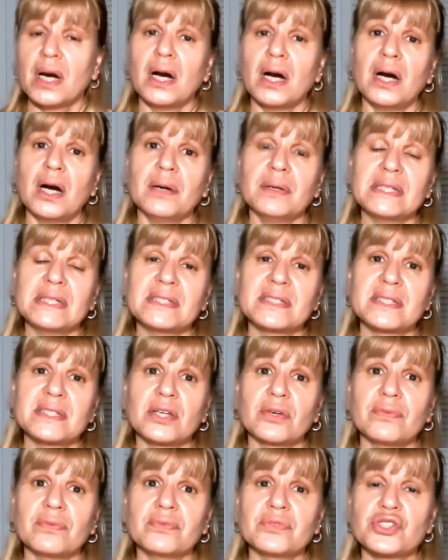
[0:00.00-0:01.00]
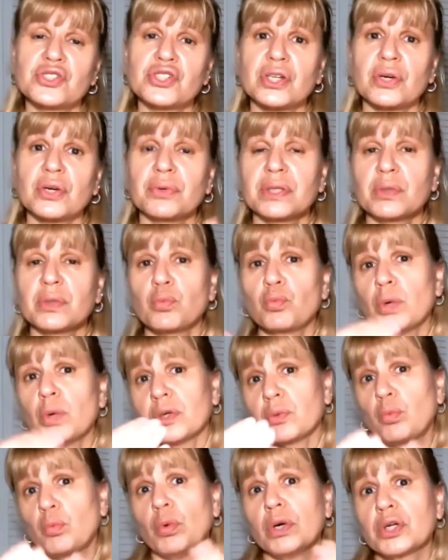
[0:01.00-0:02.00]
Uh, instead of sharing
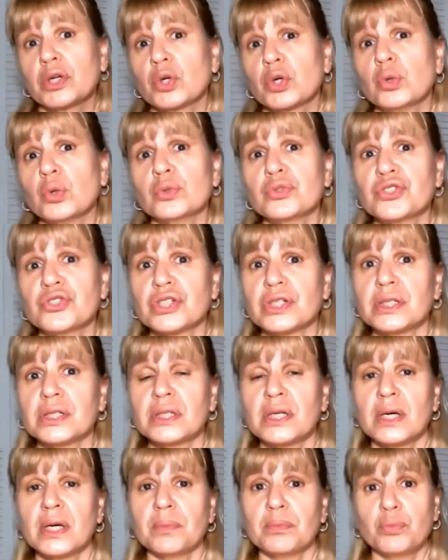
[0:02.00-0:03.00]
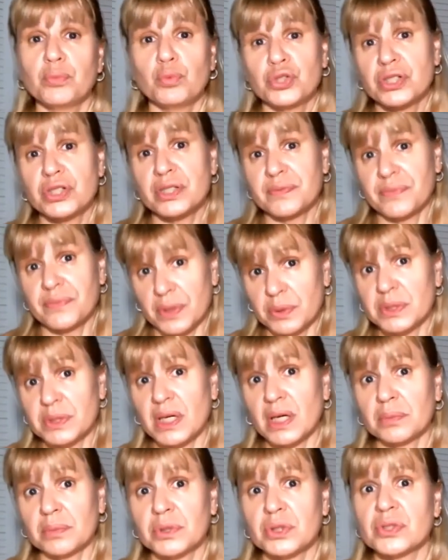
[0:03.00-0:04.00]
one-on-one coaching, which is very
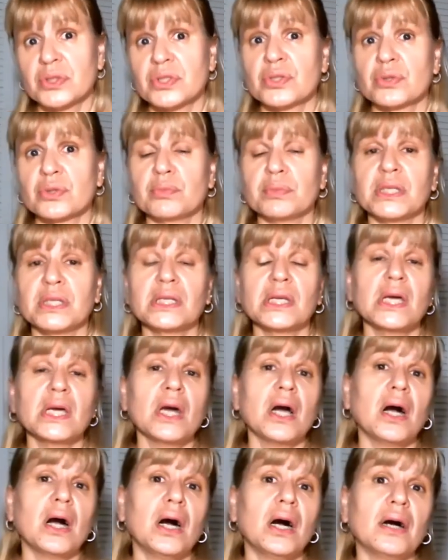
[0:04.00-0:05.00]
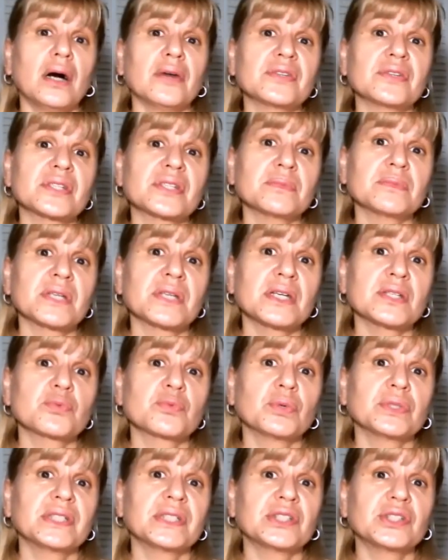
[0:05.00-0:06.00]
time consuming, uh, sometimes
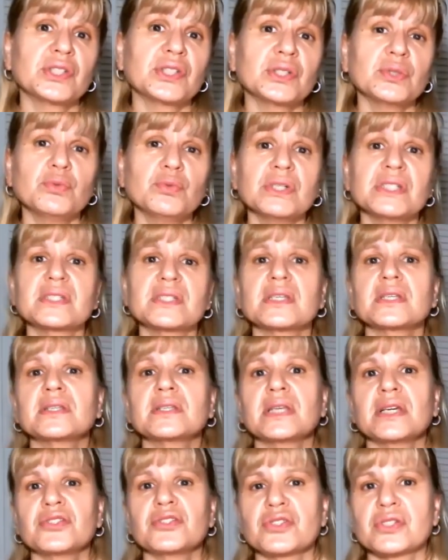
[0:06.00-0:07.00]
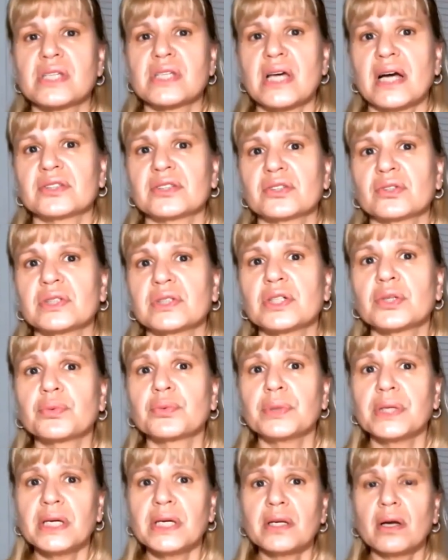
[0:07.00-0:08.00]
what they do is they just actually
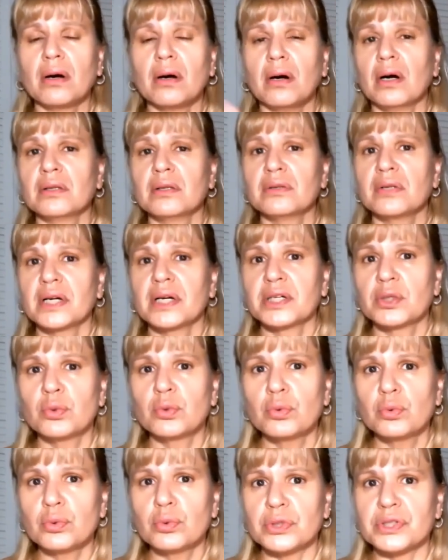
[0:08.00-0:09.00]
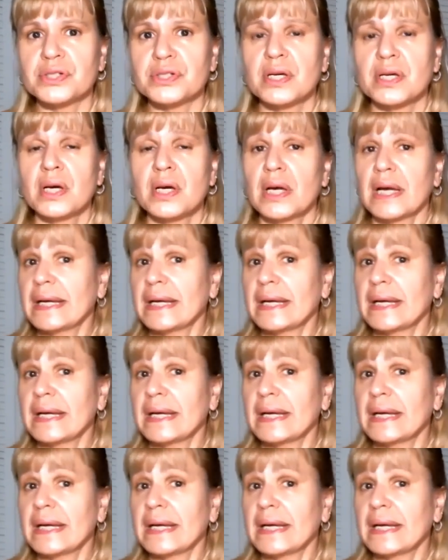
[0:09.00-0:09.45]
create an online course.